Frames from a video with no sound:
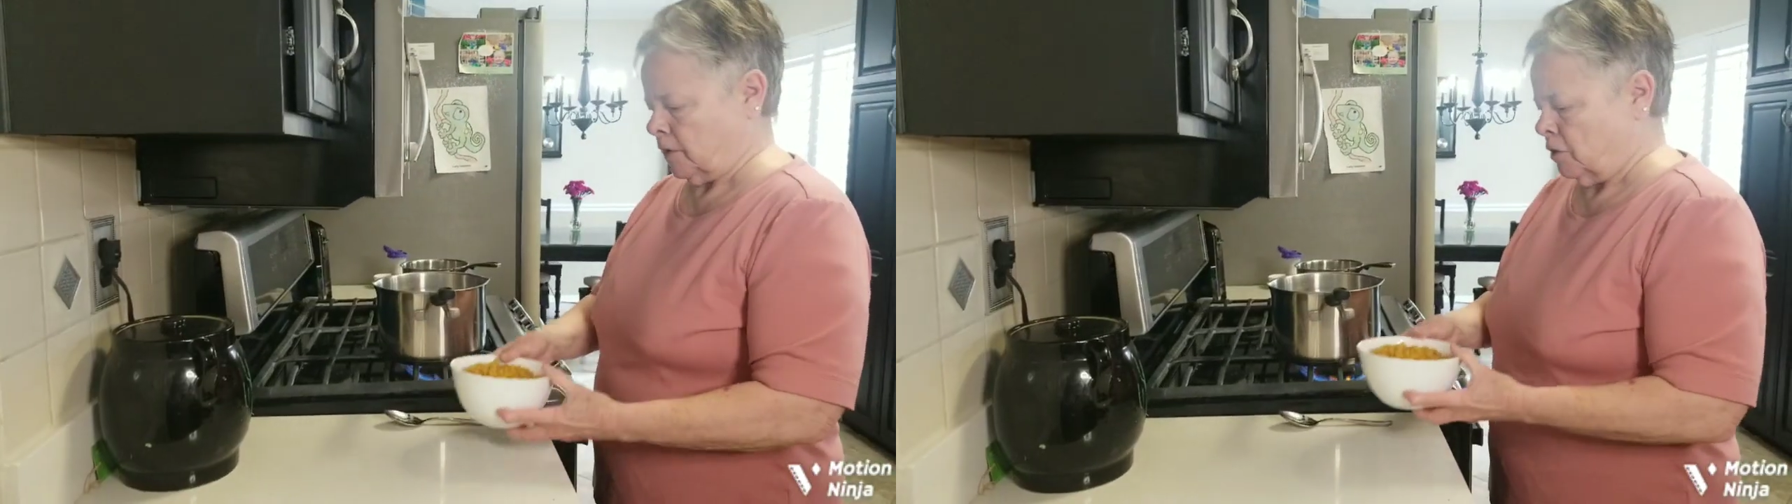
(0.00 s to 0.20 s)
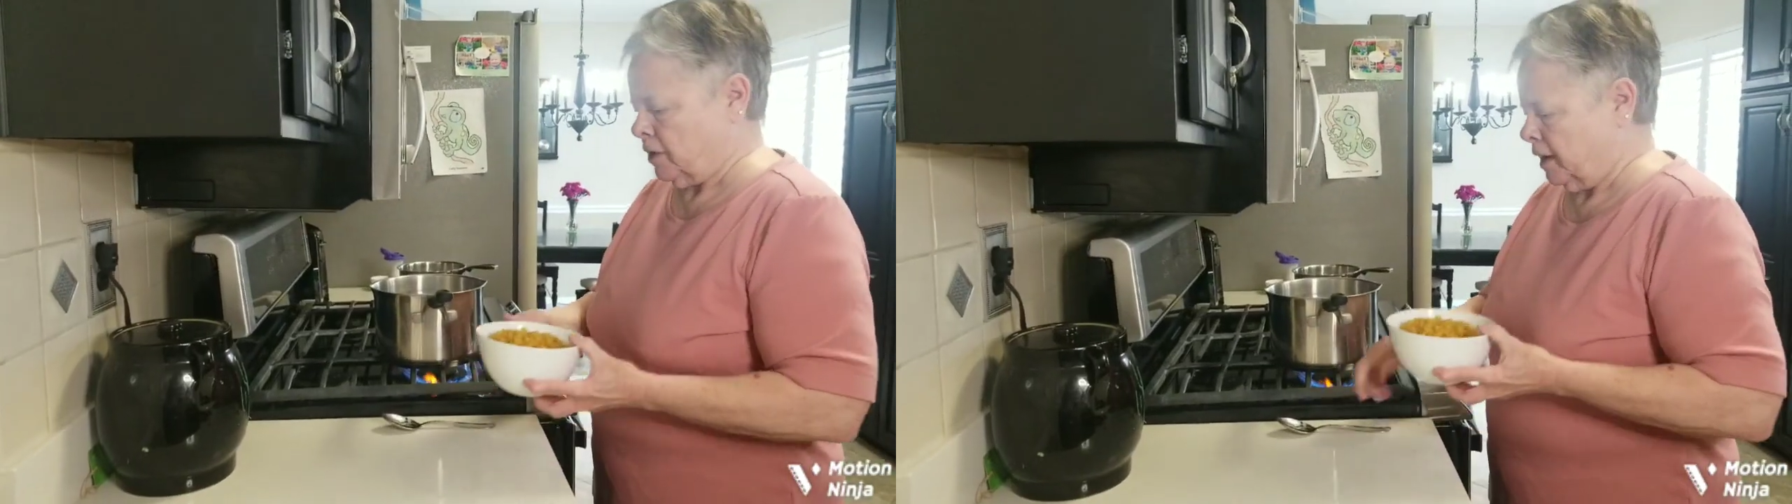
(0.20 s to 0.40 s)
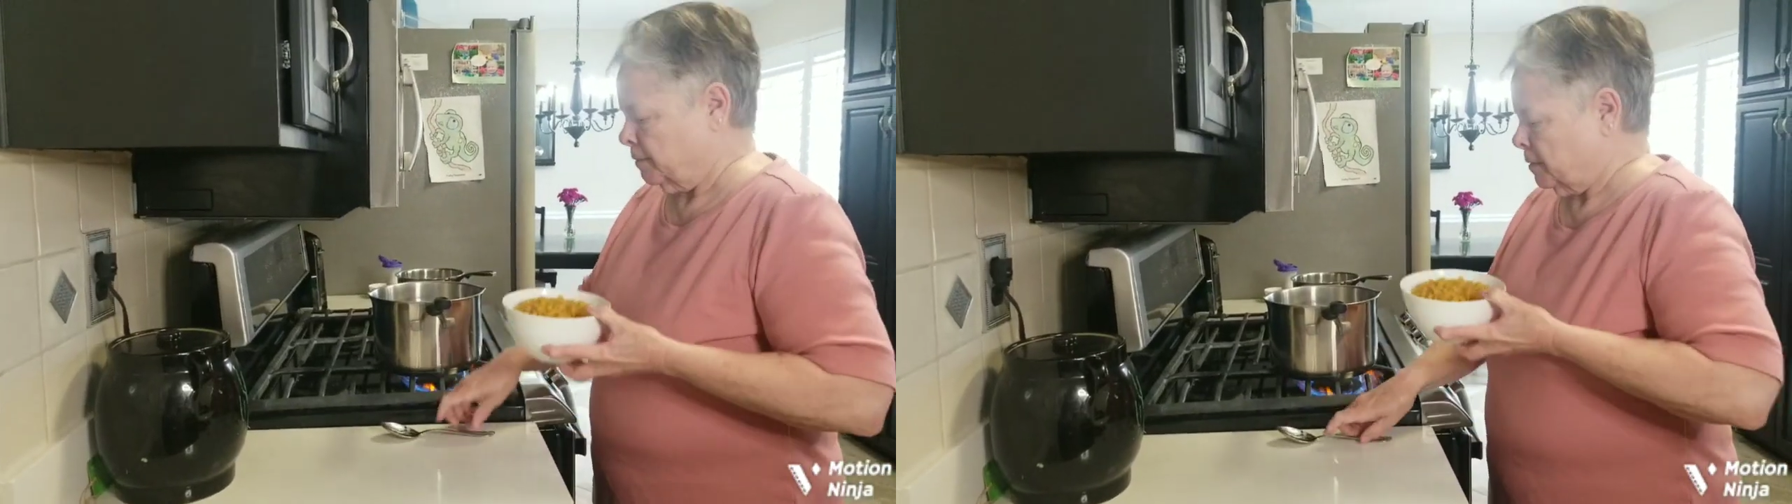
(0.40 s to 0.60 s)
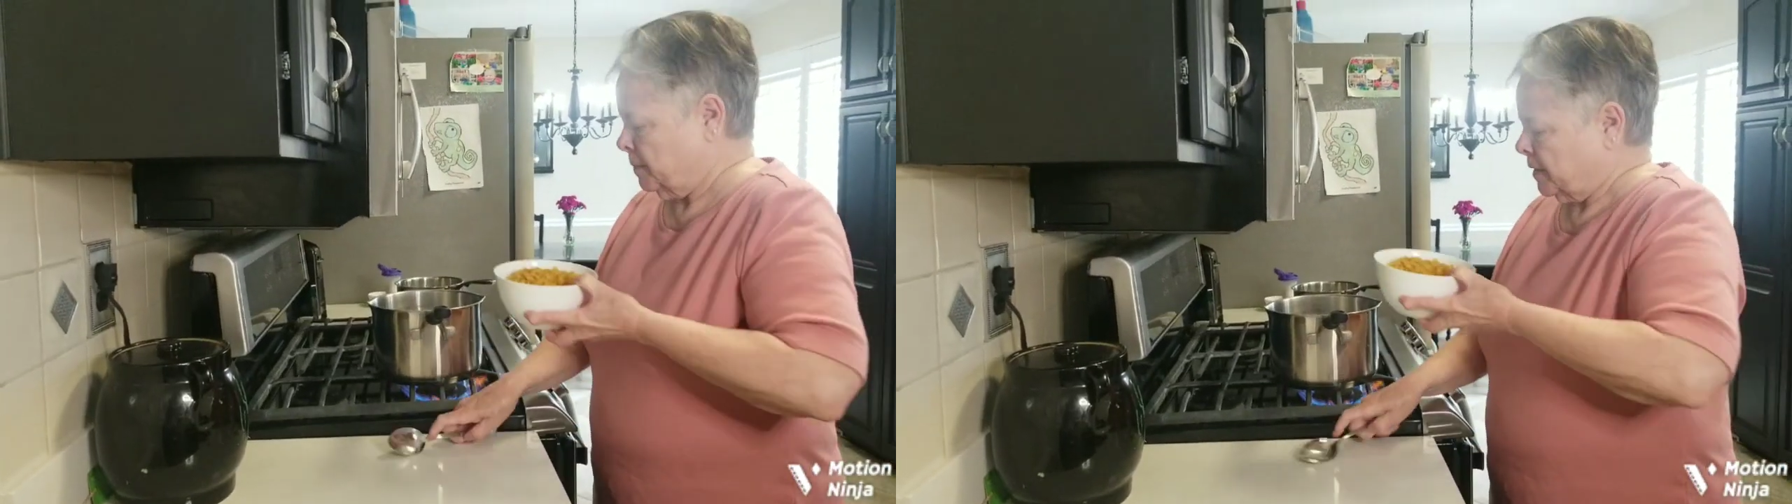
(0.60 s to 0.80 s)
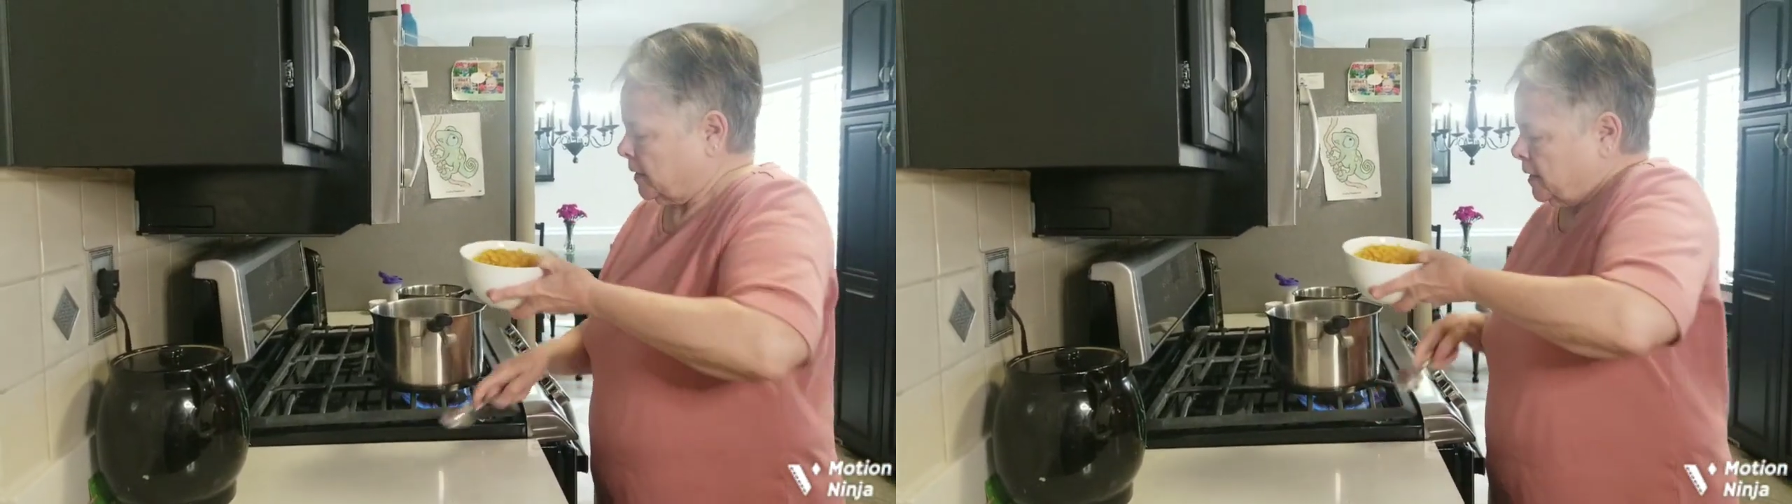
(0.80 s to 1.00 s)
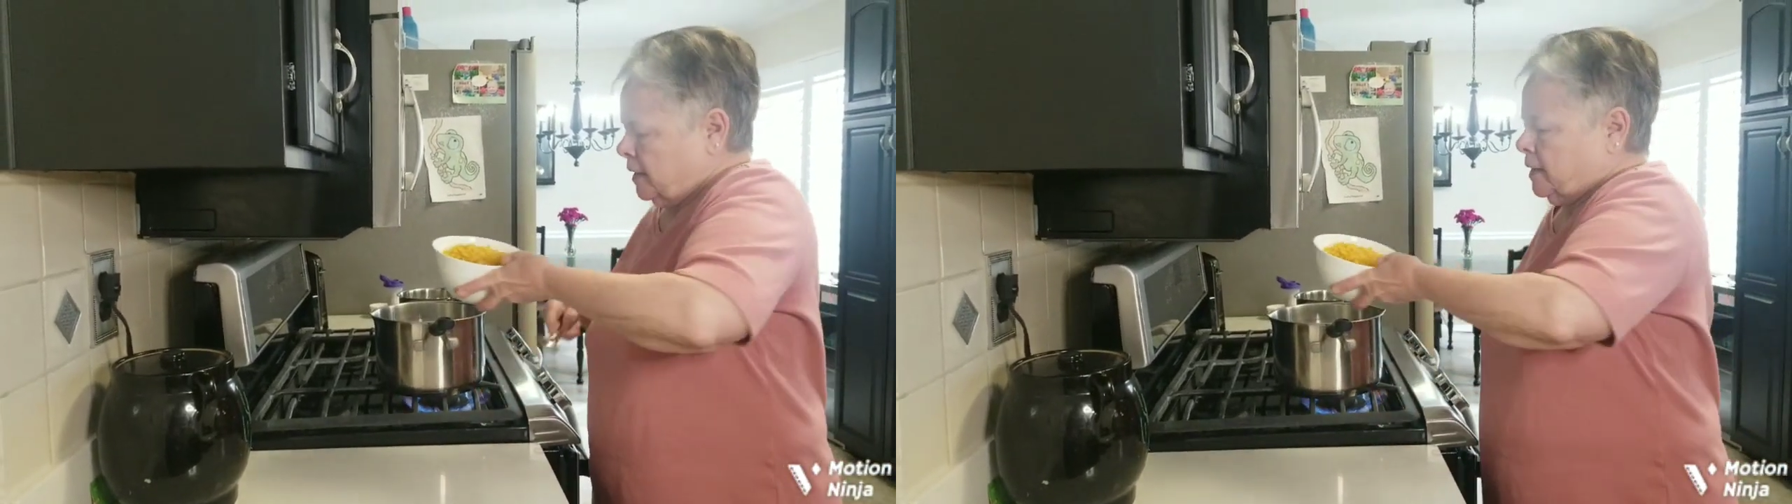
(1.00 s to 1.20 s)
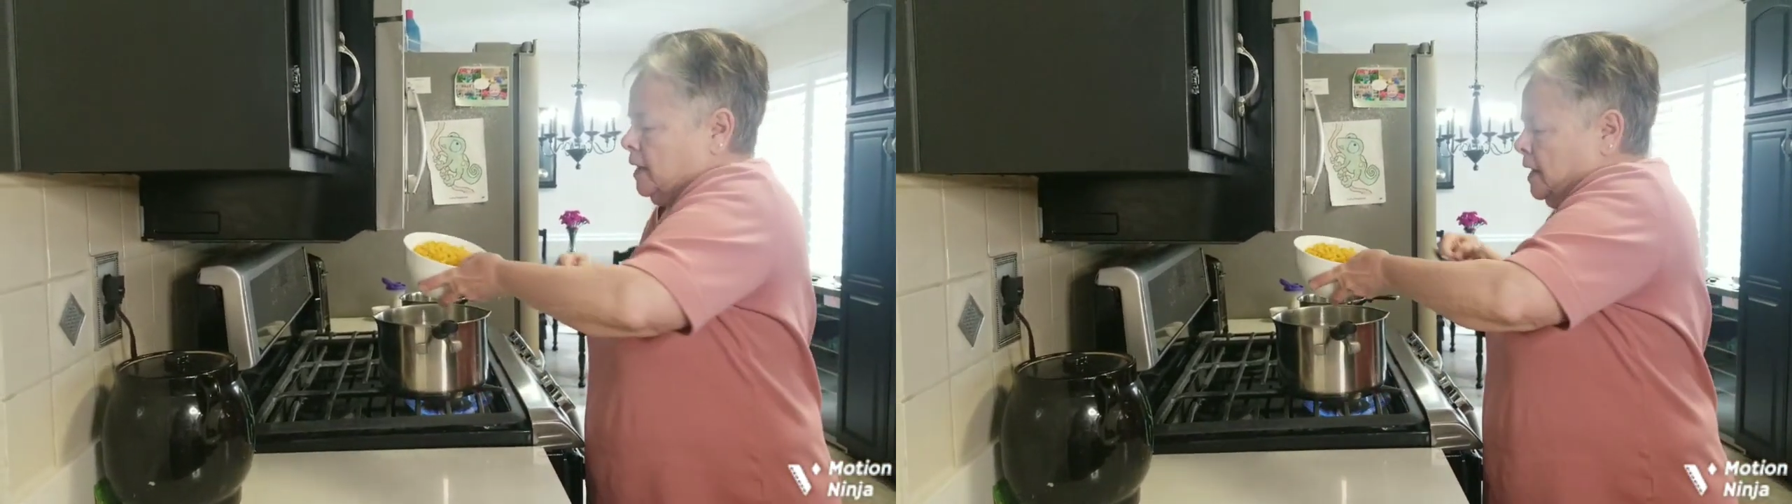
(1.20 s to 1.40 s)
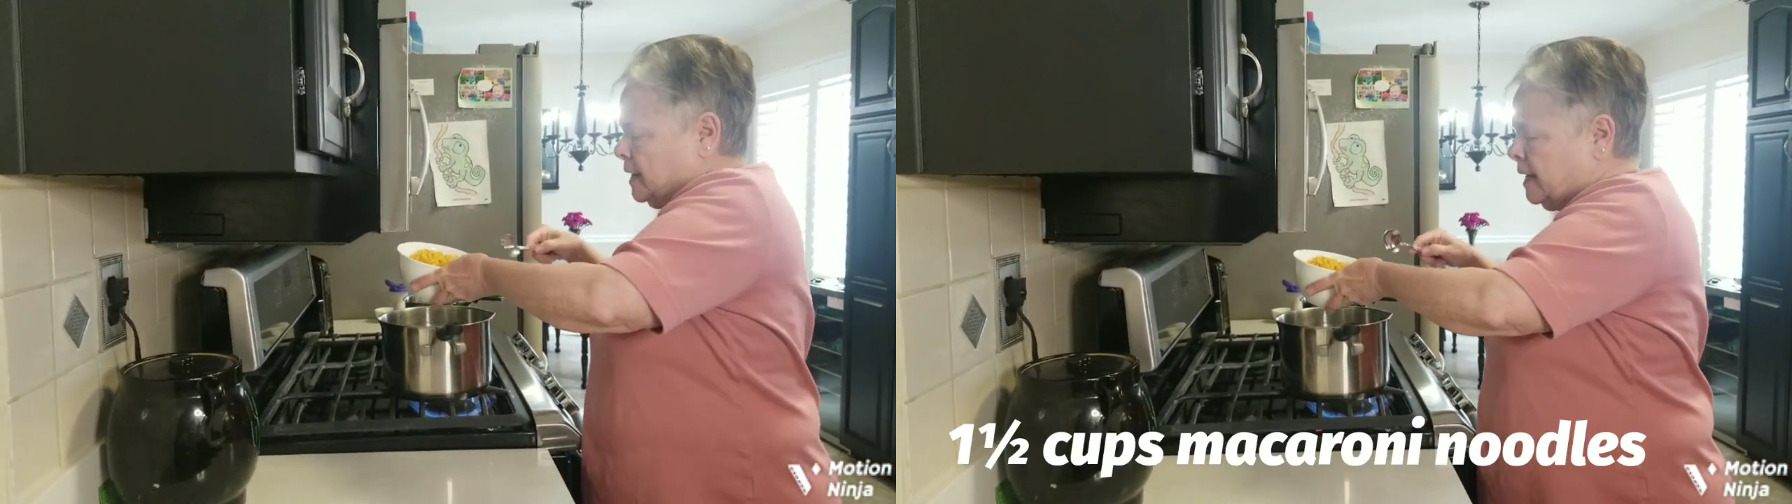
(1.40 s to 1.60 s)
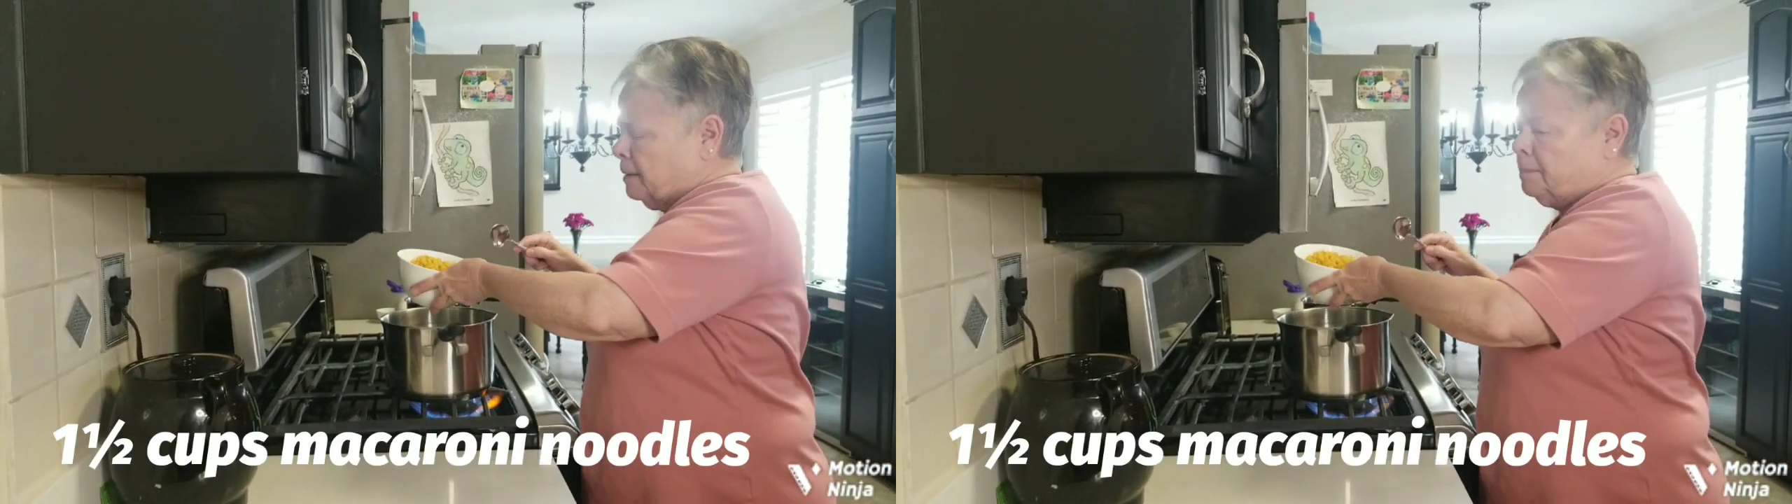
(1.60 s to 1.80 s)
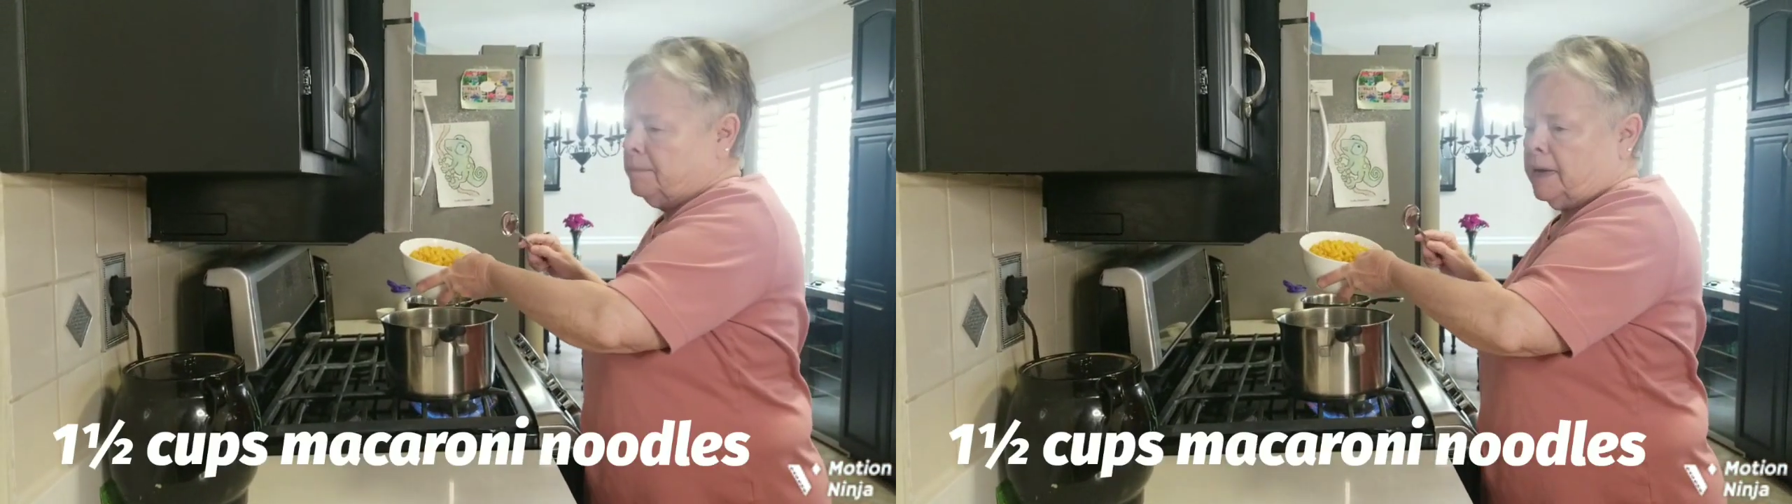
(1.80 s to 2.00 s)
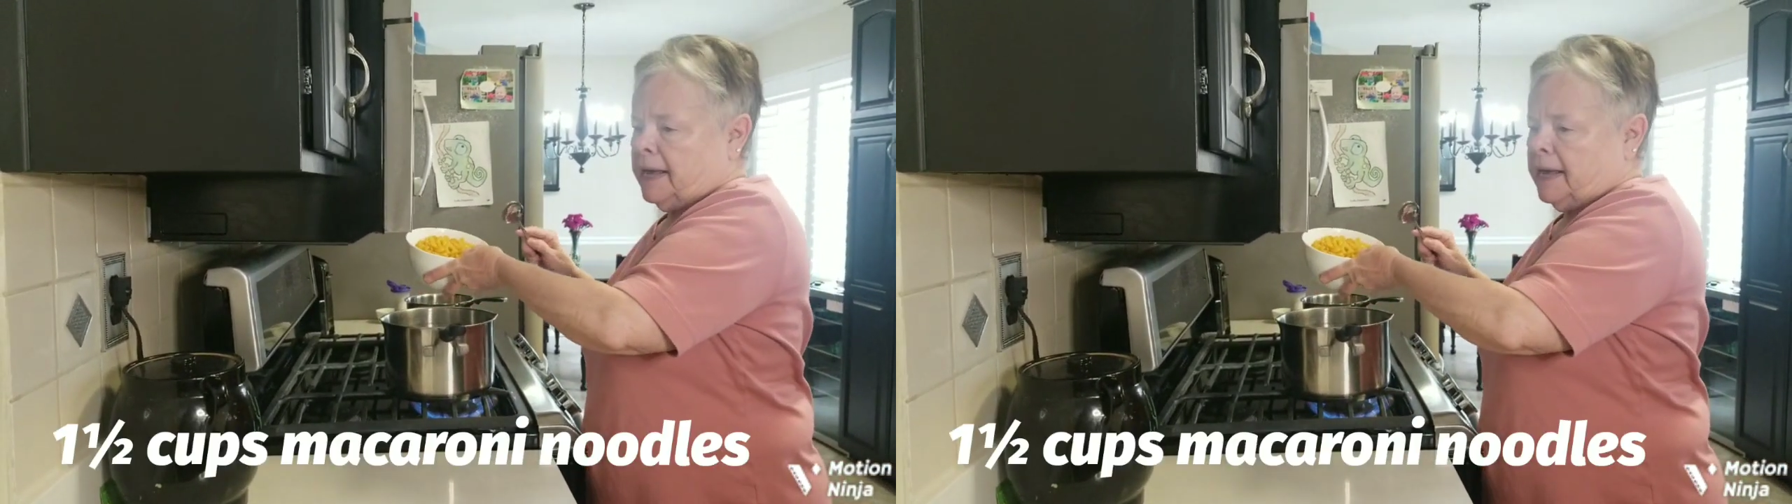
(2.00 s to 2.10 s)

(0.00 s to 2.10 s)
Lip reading: Okay, I'm going to put a cup